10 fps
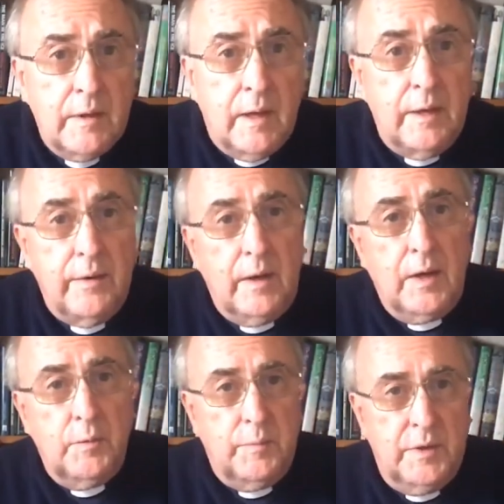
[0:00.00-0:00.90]
And I
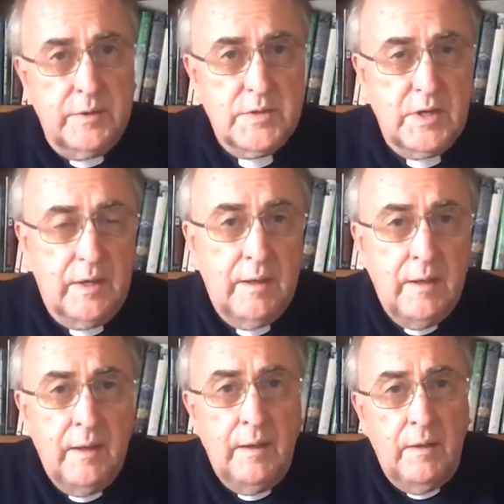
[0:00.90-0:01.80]
hope that
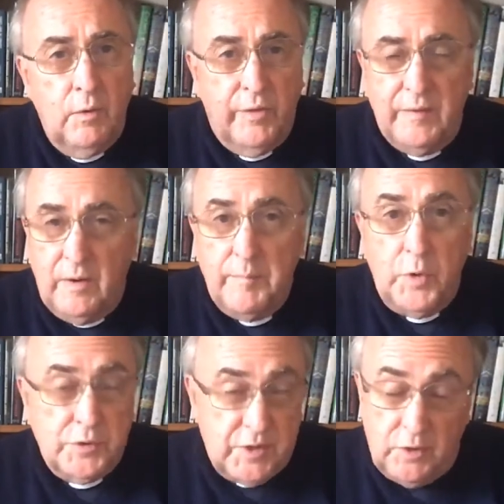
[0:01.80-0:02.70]
although I'm
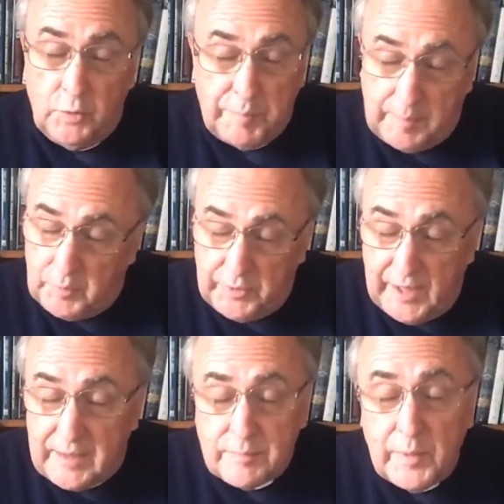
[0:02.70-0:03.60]
not in your bubble
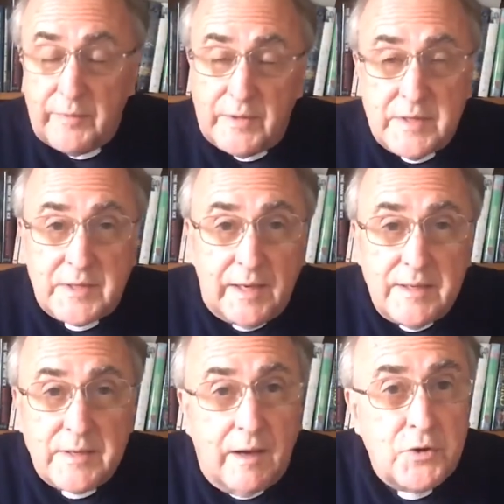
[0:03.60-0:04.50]
yet, one of these
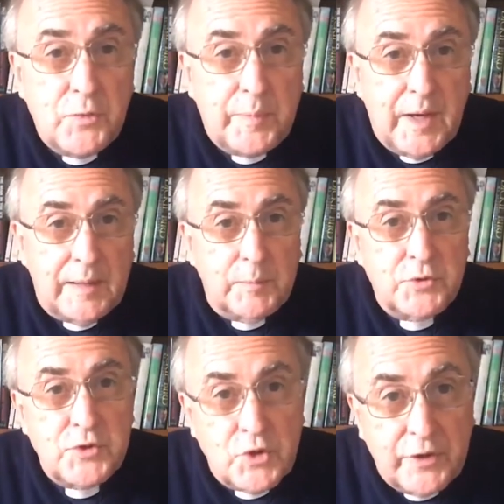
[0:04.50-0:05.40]
days I shall be able
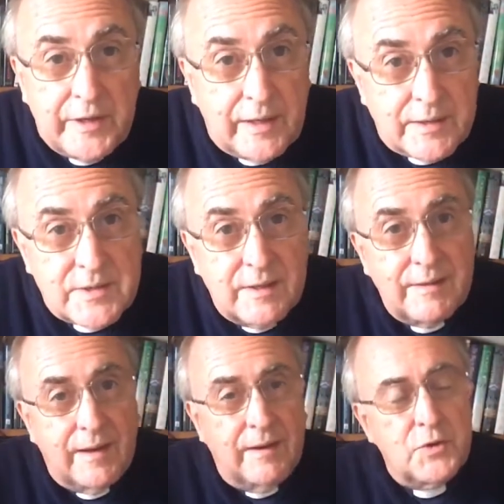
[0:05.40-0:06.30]
to join it
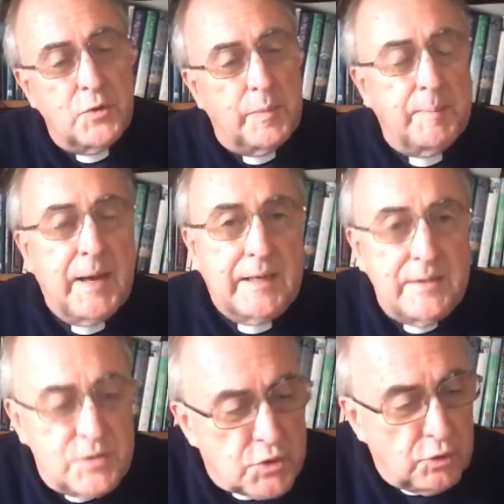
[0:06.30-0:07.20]
and I shall be back
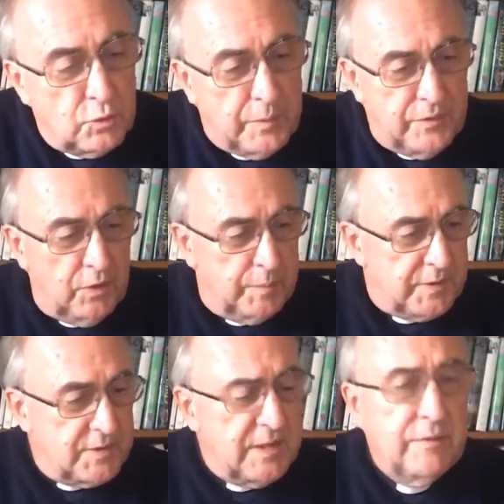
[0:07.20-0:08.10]
in school with you. But
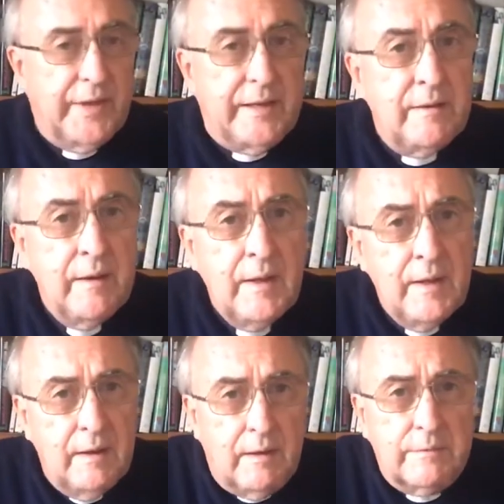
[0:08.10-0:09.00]
until then,
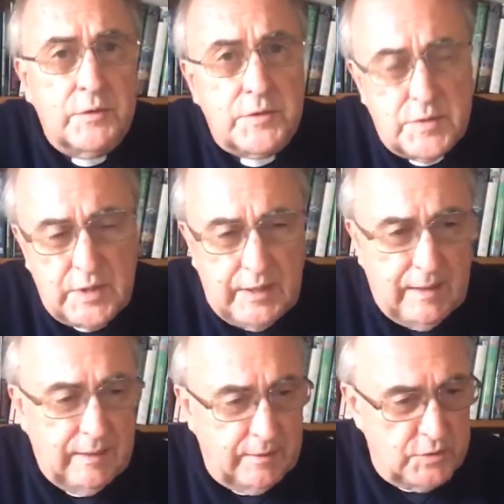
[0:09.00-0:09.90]
I've got to say
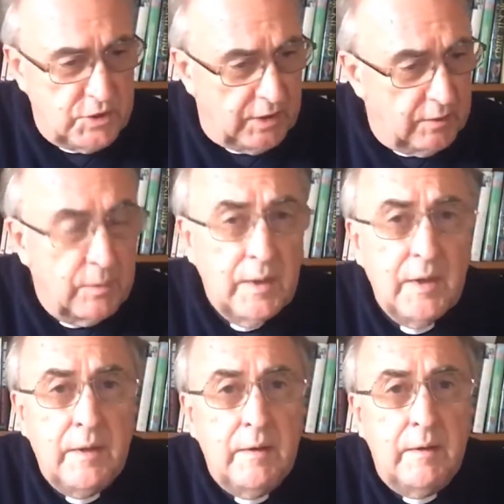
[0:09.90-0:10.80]
hello to you
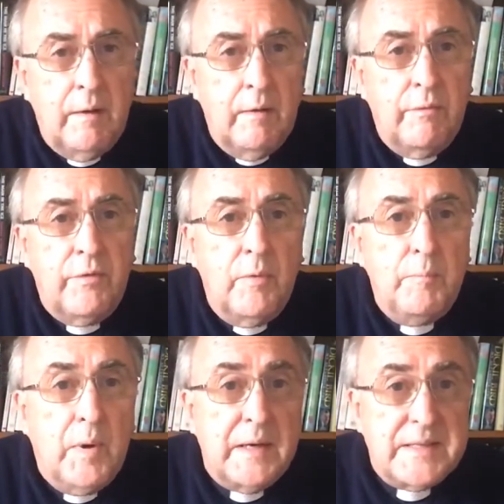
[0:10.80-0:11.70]
from
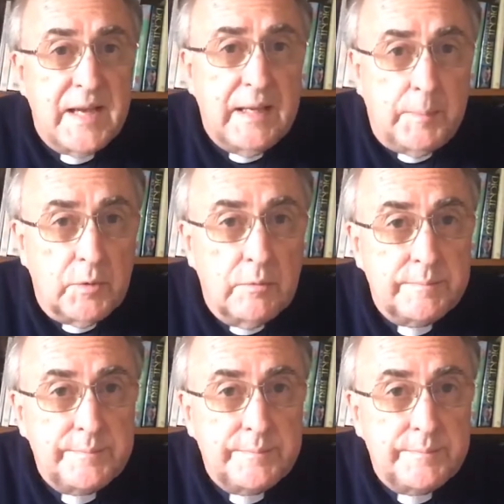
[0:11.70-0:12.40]
my table.